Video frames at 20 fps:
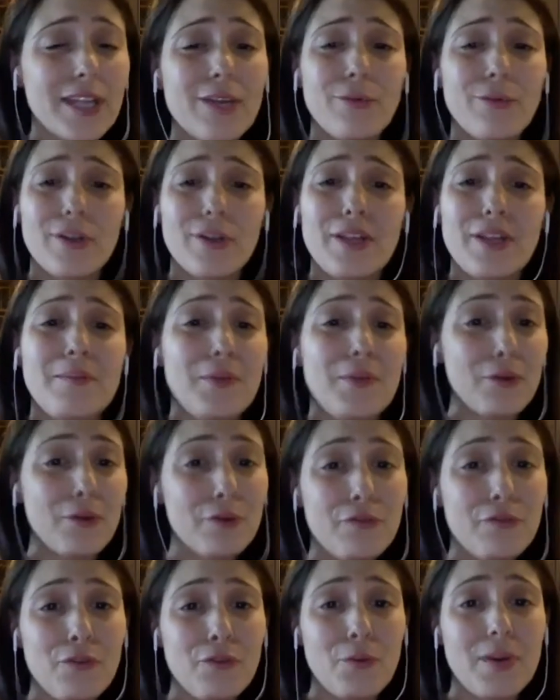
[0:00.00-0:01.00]
really
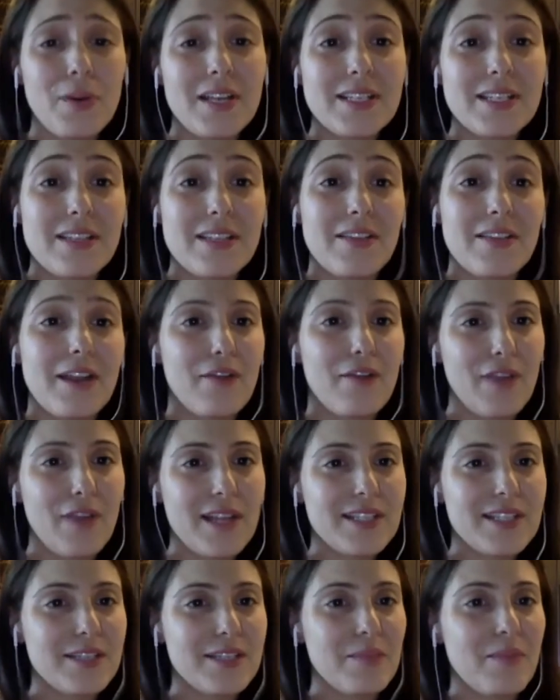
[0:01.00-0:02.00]
beautiful ones and then i've got
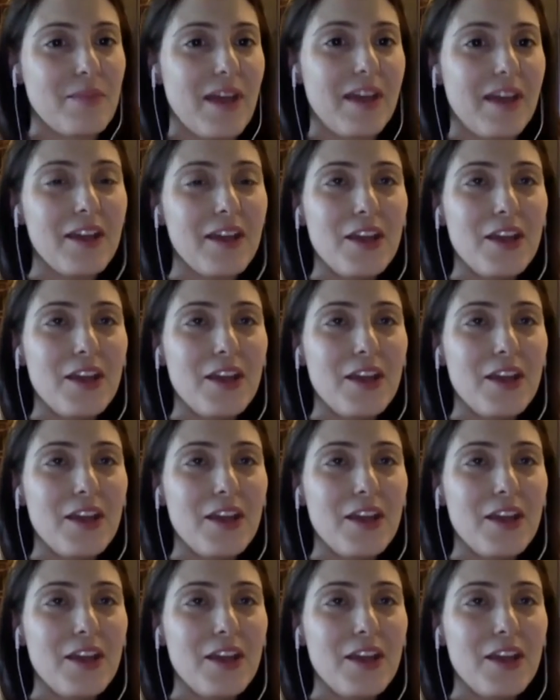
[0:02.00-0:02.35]
some that